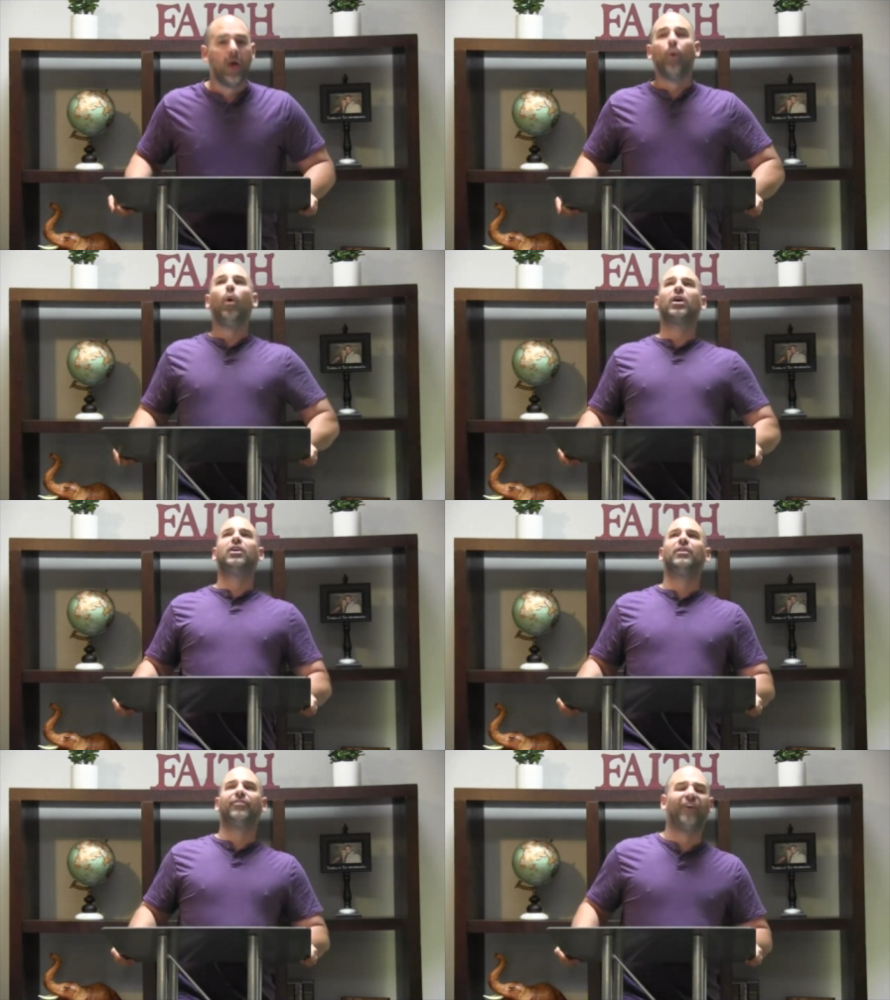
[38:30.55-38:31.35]
What could
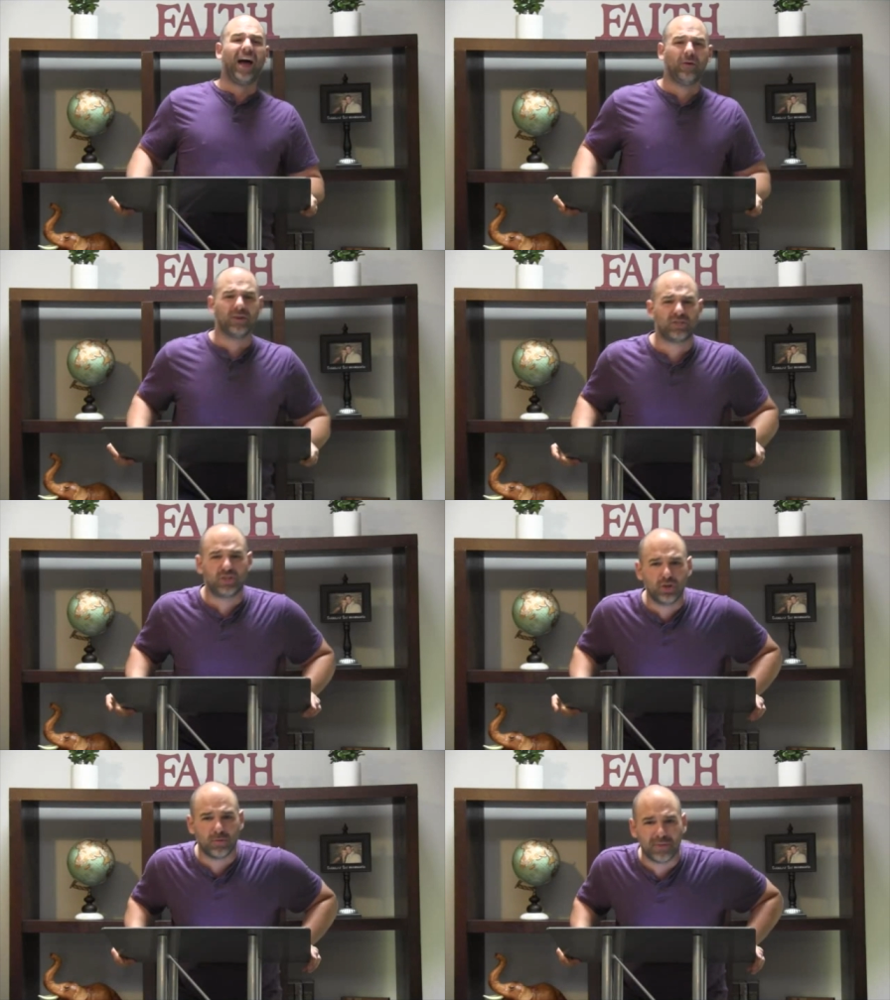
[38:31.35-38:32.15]
a virus
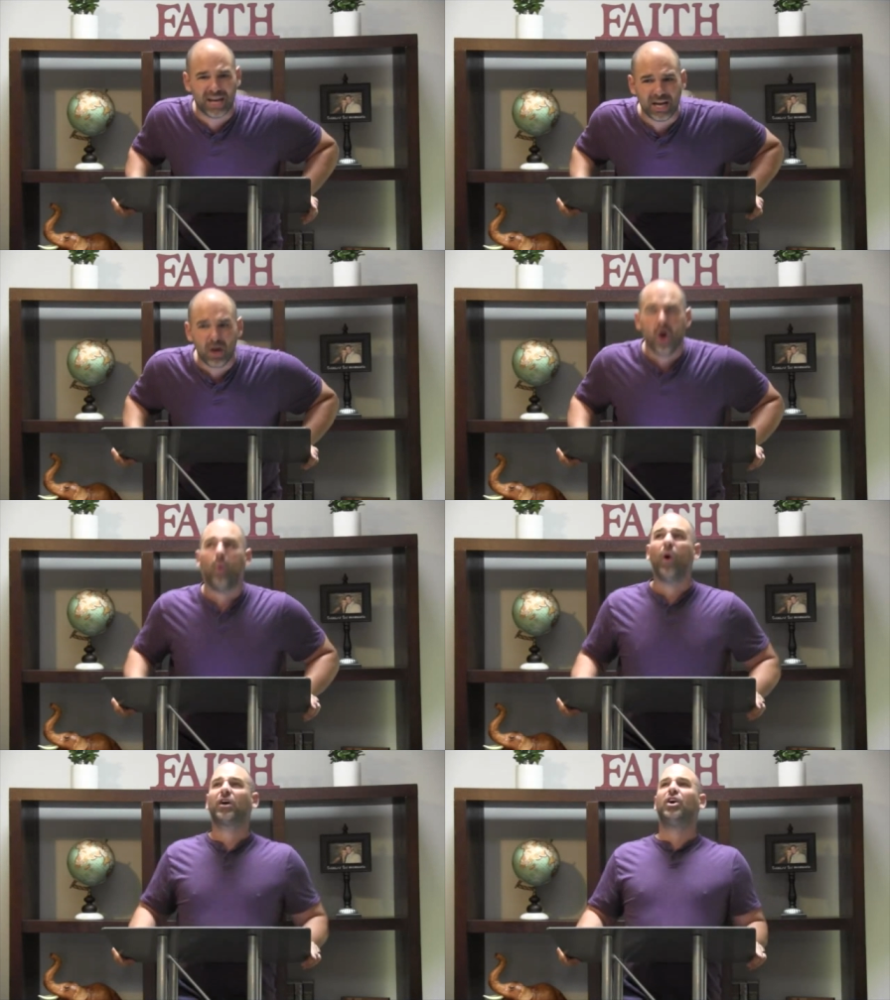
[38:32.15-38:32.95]
do to me?
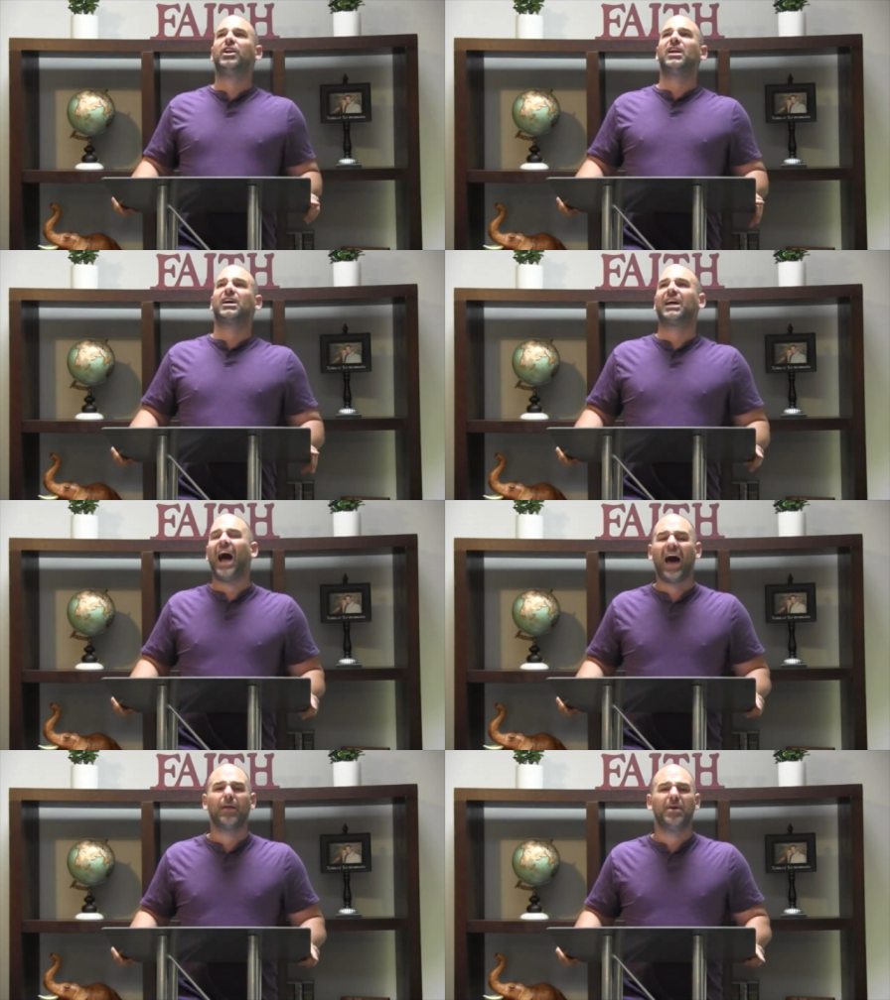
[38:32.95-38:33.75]
What could an
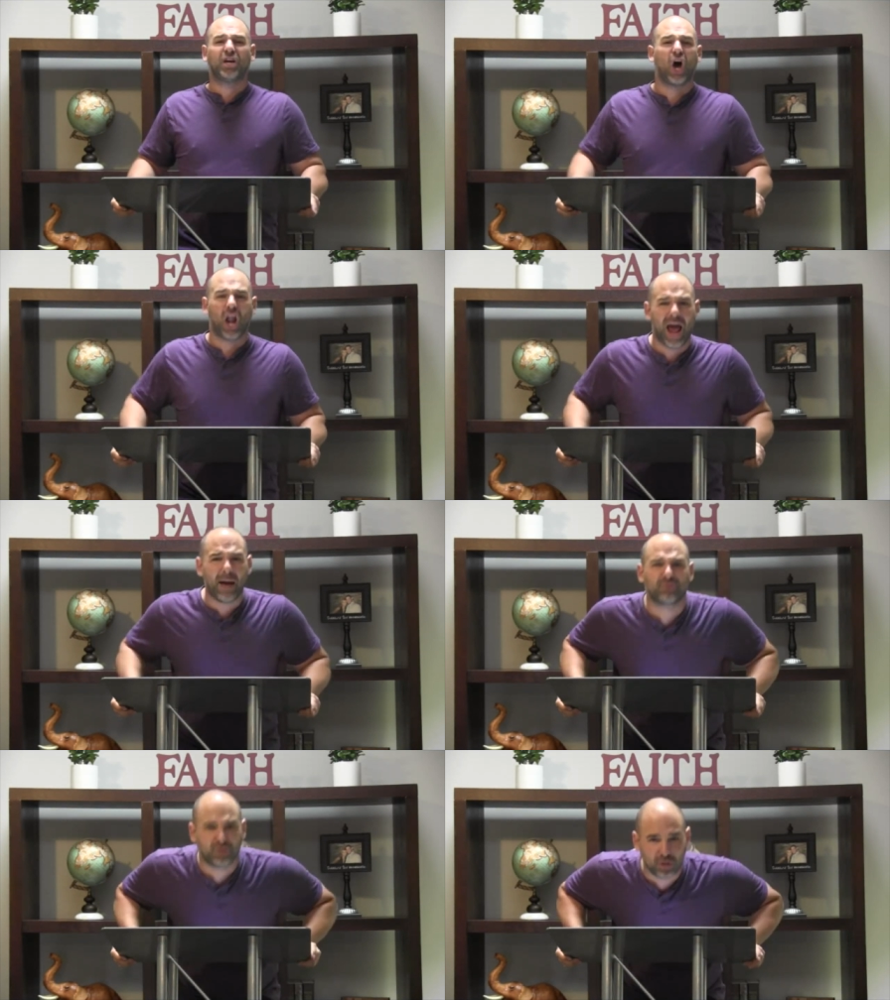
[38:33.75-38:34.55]
economy
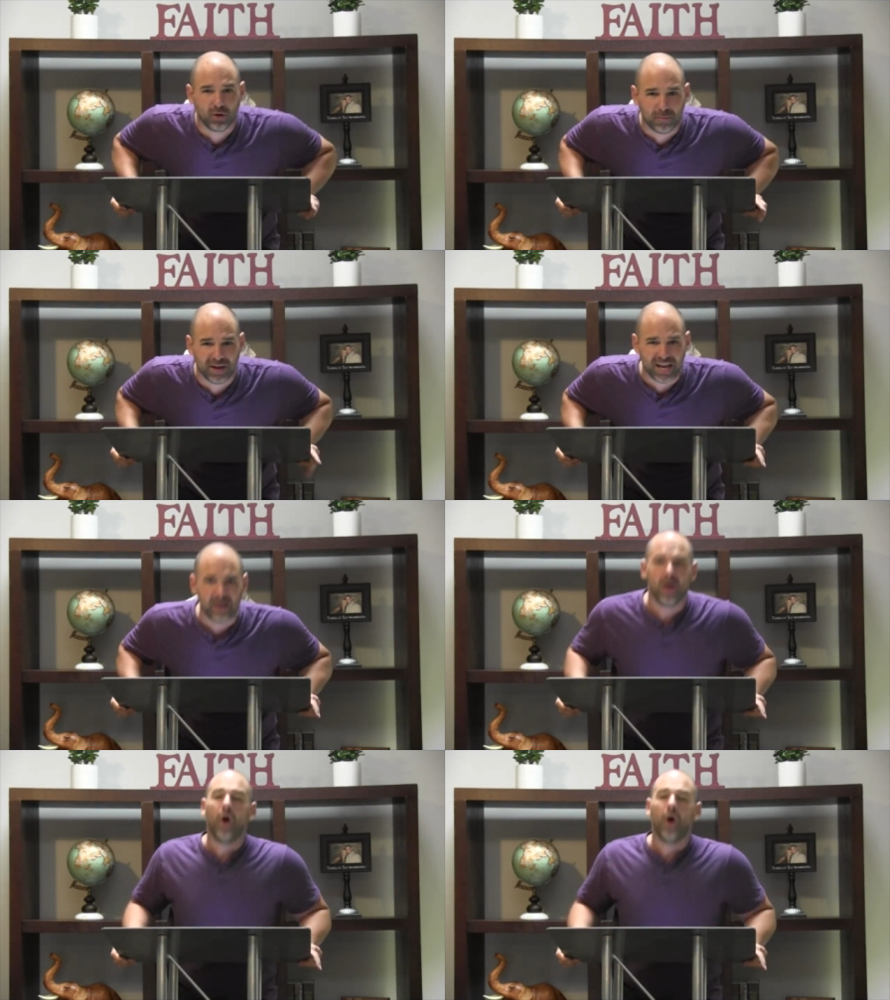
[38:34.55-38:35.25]
collapse do to me?